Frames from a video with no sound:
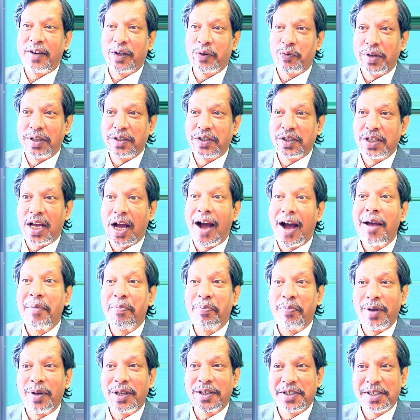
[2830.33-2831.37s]
high
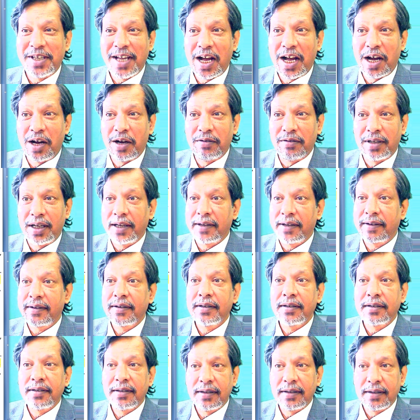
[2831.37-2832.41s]
frequency, high pitch
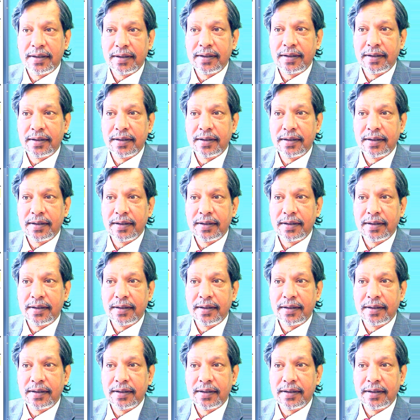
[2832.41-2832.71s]
sound, like